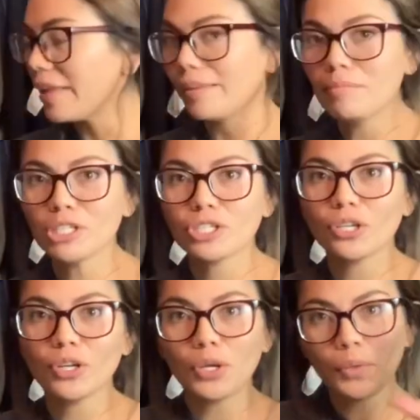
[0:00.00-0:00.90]
let me
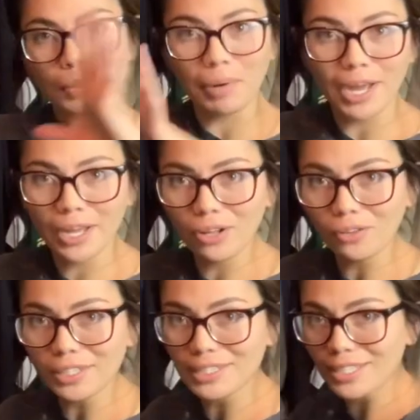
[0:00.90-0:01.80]
show you the pile
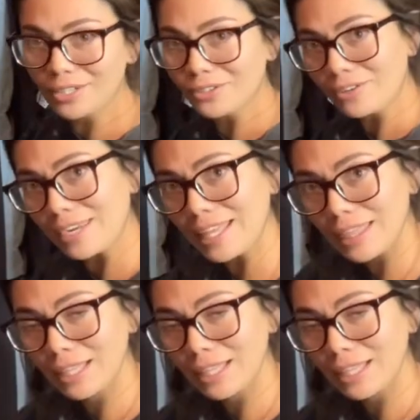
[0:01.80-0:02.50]
that's underneath.